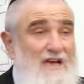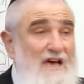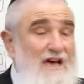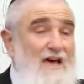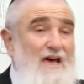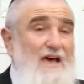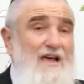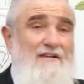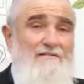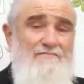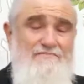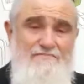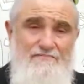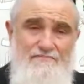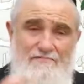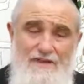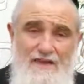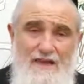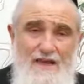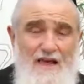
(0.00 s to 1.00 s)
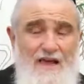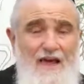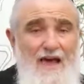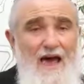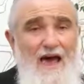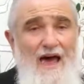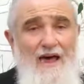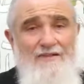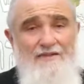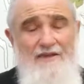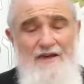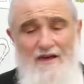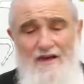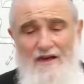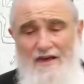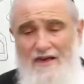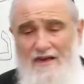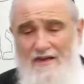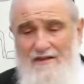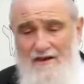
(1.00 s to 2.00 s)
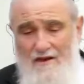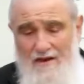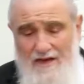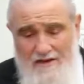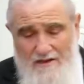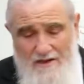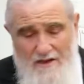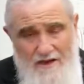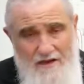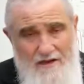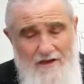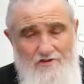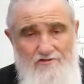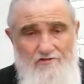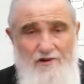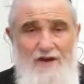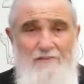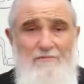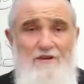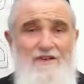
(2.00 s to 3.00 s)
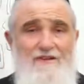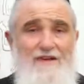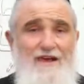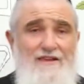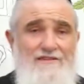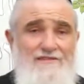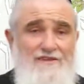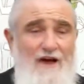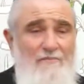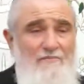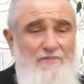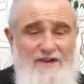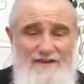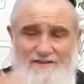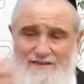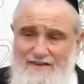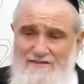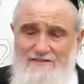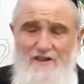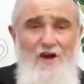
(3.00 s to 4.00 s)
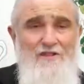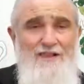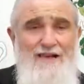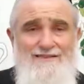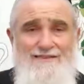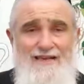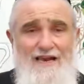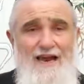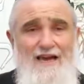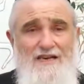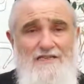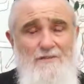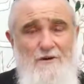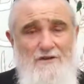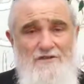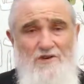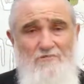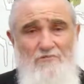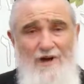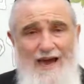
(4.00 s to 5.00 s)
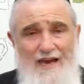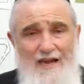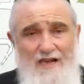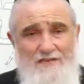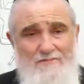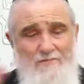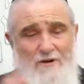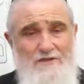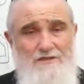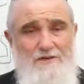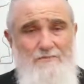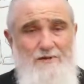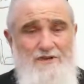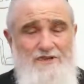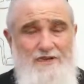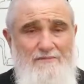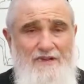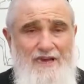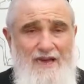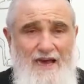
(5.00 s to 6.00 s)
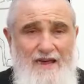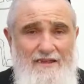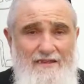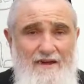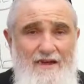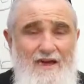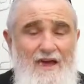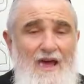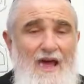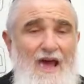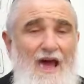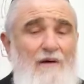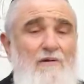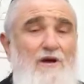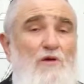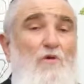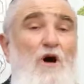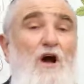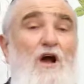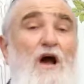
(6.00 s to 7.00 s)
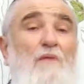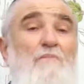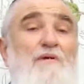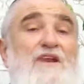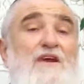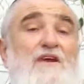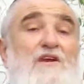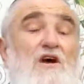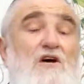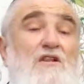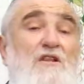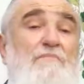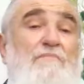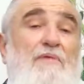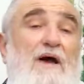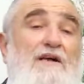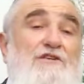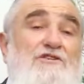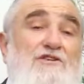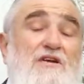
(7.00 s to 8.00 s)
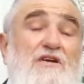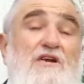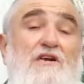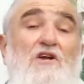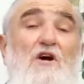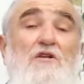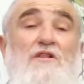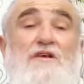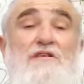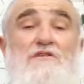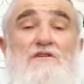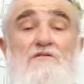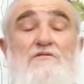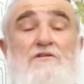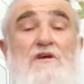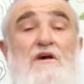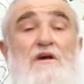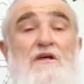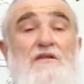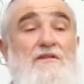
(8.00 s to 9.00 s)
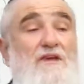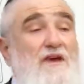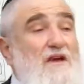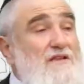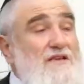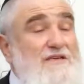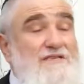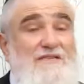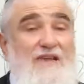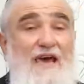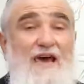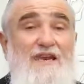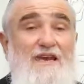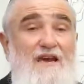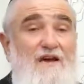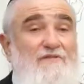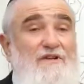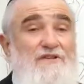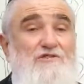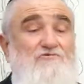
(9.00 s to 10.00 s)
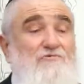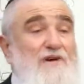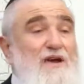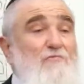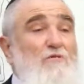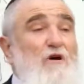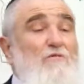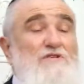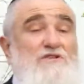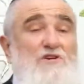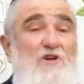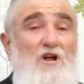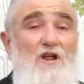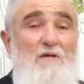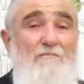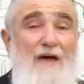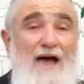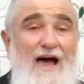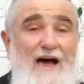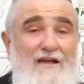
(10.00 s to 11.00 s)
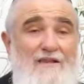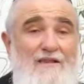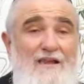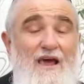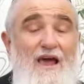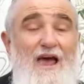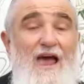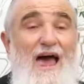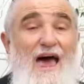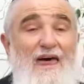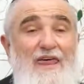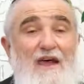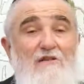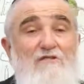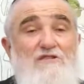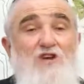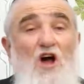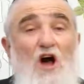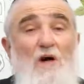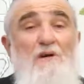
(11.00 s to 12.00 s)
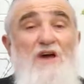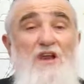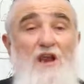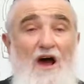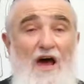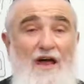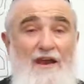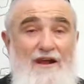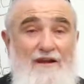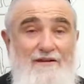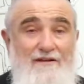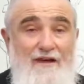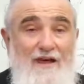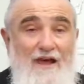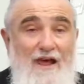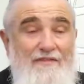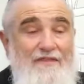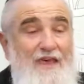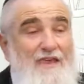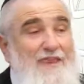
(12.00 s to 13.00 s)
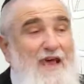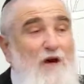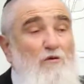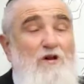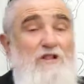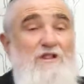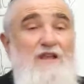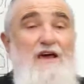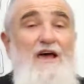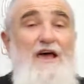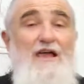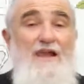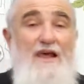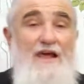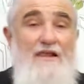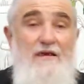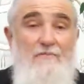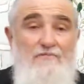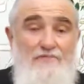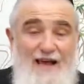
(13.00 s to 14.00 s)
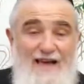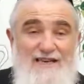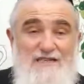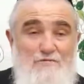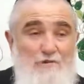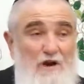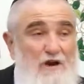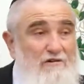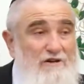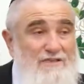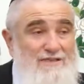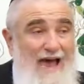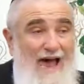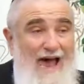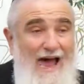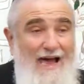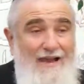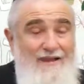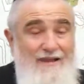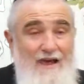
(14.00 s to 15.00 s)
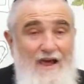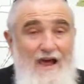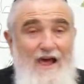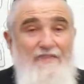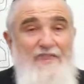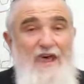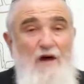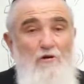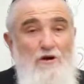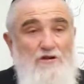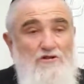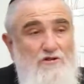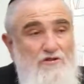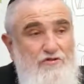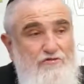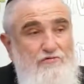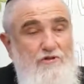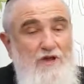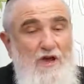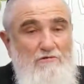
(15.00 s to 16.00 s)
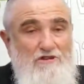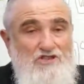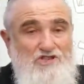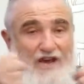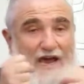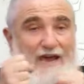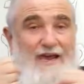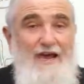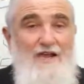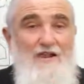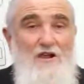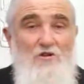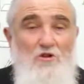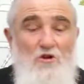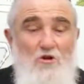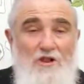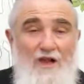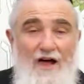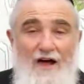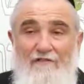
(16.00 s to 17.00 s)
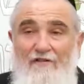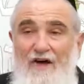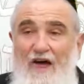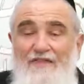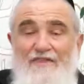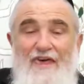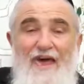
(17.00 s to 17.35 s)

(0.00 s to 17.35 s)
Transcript: And and uh, in, the, in, the, dream, he gets up and he says, No, that's not how you're supposed to write. He's supposed to put them together. And when he woke up, he didn't know the Pesha, he didn't know the, the, the, understanding of this dream. What was it all about? And he was omit on it. That they were lit, and the place where he was at they were, they were shaking the lulav.